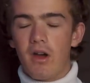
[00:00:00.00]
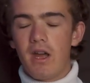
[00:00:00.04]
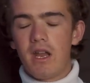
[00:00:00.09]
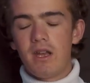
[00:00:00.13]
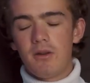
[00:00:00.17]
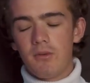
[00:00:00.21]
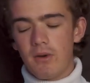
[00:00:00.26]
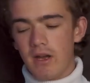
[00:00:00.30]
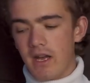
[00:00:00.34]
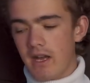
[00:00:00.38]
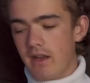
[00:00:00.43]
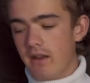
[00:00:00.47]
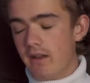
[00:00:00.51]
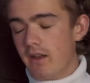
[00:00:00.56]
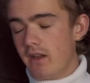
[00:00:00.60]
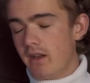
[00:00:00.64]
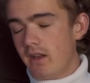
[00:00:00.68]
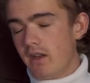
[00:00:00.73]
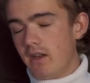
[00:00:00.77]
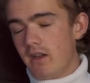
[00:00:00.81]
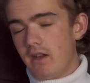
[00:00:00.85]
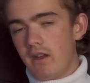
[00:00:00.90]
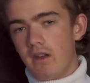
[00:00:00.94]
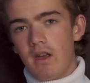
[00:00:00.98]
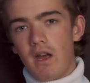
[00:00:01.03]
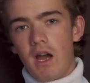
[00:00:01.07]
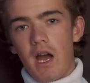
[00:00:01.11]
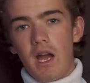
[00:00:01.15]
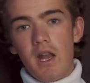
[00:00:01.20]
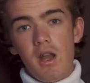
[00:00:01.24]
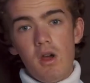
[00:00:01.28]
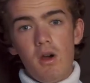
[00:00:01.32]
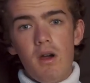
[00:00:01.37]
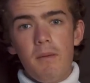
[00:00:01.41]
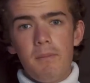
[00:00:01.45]
Anyway,
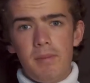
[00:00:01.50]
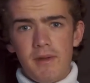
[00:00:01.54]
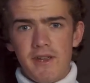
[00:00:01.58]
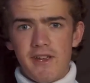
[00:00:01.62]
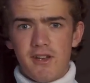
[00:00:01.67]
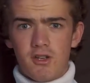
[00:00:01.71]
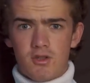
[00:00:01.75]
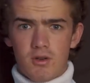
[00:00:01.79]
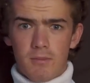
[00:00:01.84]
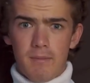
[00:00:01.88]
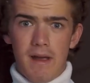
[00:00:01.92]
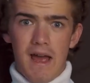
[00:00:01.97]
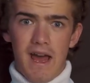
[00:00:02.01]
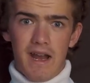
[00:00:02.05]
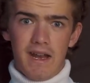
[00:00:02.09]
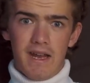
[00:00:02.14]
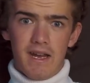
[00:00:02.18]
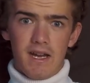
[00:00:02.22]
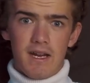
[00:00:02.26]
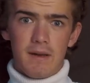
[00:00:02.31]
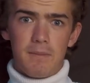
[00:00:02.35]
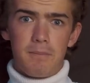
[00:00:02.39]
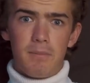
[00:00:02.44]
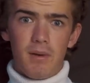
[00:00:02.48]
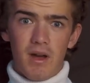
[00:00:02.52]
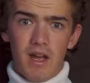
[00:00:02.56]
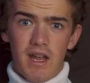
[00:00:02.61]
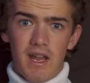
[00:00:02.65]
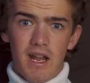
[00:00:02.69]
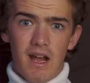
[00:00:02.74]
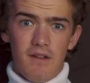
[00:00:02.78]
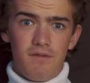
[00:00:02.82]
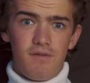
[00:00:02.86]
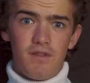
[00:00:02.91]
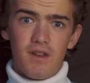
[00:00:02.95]
I know I'm being dramatic, but
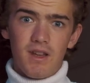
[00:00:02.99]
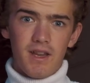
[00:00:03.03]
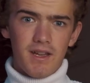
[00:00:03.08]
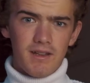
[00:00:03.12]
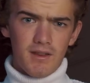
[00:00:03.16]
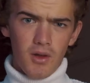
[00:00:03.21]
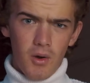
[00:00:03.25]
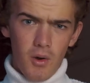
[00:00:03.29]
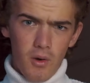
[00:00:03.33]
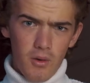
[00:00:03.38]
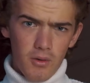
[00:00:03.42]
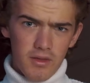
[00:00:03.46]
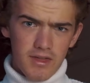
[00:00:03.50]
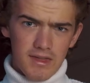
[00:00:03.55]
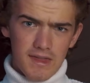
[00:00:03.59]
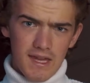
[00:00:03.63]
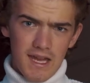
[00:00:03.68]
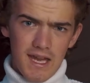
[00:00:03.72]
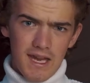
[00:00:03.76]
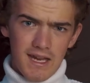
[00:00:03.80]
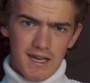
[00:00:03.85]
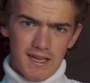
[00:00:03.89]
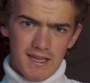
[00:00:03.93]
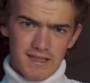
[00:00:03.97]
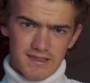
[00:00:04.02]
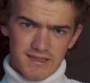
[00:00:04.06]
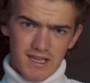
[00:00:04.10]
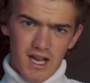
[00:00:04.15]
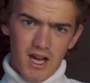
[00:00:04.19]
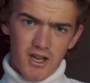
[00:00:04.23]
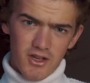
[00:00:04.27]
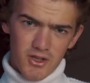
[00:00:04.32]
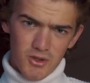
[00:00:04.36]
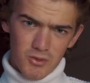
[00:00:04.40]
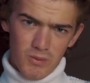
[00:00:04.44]
I feel like the whole thing is
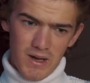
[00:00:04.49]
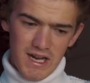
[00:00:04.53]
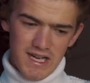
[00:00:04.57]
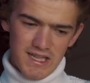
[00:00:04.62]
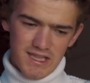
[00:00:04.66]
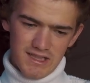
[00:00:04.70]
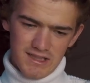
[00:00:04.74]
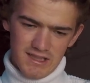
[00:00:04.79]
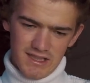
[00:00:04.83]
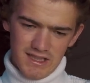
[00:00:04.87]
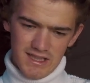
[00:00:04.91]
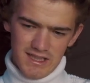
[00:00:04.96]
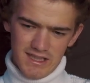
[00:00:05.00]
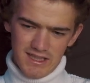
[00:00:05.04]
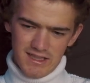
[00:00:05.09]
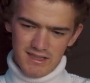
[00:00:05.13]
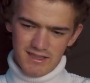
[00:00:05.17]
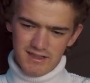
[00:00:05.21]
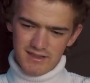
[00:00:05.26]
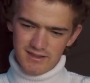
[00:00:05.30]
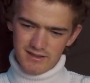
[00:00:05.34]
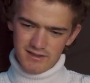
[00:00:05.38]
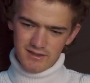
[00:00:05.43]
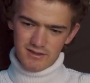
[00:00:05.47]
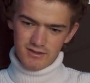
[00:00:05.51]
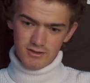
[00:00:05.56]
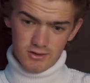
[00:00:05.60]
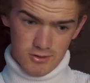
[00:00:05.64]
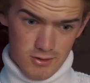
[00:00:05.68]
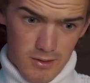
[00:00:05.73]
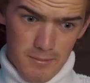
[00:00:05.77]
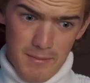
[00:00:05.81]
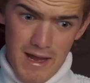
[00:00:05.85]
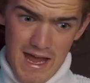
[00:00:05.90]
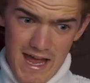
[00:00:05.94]
underratedly
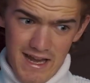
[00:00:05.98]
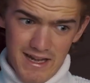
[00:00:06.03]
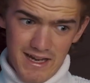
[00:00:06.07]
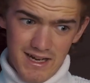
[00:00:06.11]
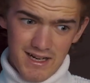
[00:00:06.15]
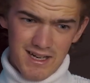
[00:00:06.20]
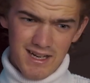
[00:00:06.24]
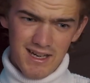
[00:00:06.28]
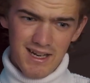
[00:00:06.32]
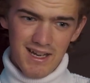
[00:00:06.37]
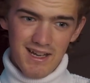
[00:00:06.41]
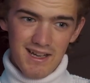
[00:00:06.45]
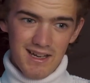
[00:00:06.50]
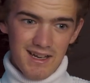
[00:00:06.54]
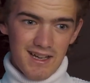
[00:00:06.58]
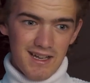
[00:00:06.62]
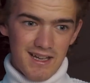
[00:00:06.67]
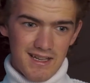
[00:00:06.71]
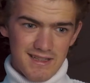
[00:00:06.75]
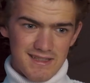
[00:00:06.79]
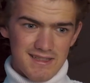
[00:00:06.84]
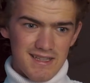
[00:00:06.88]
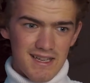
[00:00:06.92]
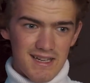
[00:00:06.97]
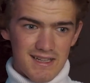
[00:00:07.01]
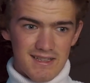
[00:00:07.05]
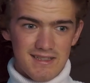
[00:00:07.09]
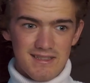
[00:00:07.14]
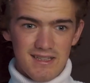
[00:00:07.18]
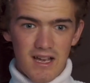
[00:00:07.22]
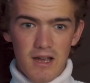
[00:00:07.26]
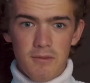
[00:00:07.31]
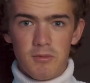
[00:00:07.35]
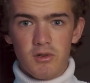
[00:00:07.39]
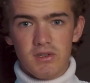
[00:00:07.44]
dramatic. It's
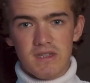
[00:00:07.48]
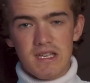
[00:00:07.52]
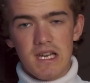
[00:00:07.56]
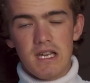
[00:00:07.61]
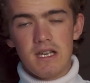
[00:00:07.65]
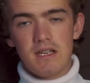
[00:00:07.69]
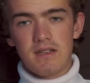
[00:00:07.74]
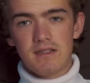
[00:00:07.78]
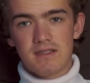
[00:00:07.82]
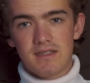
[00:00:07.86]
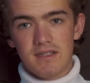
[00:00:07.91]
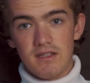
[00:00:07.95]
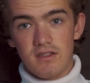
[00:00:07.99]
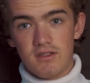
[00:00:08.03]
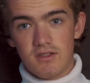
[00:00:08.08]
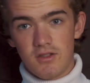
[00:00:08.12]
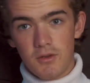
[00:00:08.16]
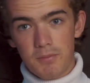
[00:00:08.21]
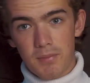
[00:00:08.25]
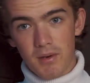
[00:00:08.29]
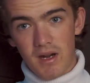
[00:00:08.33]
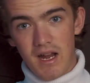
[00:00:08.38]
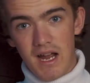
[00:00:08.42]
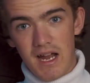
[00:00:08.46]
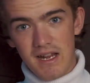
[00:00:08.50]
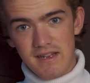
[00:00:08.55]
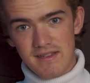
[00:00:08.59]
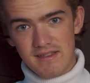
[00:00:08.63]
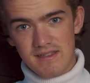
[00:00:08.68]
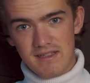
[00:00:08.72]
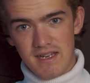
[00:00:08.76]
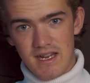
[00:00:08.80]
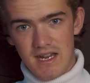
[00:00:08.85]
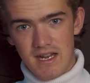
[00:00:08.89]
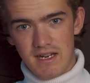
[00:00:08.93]
simultaneously super high
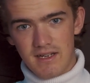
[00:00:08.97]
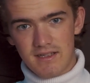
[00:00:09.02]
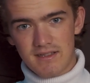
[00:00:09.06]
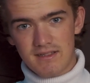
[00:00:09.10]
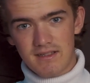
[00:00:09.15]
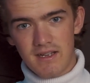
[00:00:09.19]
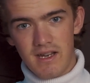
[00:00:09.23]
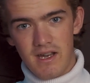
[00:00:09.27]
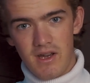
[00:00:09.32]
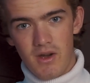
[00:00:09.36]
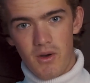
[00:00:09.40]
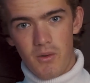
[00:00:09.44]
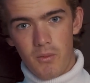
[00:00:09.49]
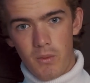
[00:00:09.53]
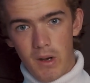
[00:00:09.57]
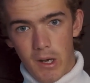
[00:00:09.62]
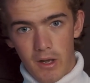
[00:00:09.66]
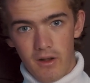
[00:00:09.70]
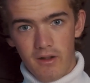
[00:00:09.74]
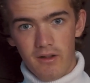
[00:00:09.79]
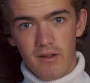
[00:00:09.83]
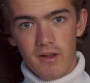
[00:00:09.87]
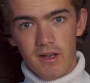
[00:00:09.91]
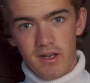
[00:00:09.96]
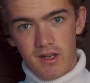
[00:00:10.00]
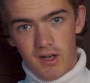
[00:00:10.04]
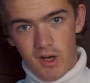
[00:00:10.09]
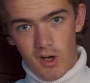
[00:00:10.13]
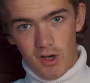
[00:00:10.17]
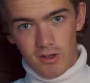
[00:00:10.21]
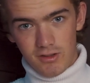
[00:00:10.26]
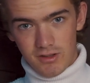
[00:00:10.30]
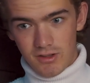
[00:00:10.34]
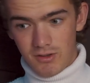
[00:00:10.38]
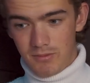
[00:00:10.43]
stakes while
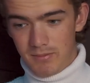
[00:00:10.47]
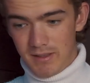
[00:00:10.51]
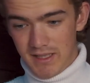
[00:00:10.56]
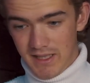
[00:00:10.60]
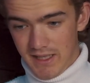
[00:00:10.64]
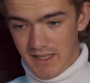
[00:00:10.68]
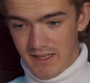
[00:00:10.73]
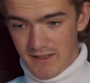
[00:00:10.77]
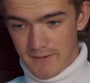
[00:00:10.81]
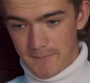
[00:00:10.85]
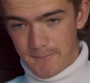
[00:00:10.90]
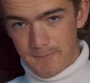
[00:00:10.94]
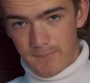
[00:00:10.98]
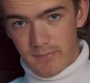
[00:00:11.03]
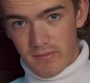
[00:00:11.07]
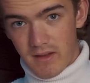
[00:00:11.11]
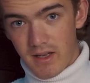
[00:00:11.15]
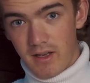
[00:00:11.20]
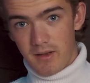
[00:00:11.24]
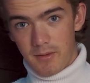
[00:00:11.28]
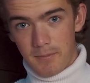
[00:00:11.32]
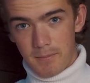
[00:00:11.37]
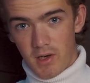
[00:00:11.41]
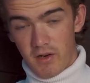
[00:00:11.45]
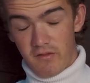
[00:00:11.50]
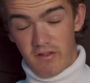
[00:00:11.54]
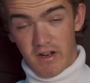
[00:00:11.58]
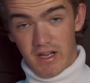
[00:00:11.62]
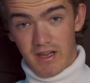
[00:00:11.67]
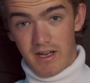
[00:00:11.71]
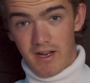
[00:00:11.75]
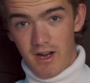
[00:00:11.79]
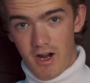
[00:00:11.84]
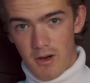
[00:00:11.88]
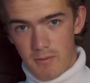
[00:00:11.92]
also being
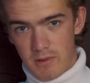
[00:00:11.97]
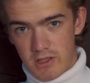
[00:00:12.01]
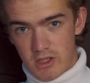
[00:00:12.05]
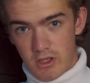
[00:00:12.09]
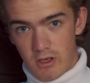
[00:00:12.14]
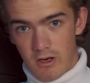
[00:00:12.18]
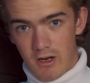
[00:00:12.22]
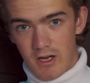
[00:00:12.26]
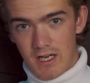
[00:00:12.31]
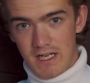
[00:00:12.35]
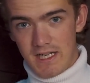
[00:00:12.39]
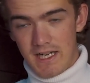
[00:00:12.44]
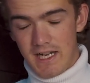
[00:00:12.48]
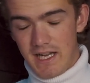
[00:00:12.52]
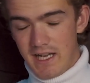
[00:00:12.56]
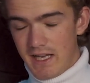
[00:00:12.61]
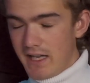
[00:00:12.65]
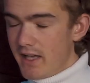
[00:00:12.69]
perfectly arbitrary.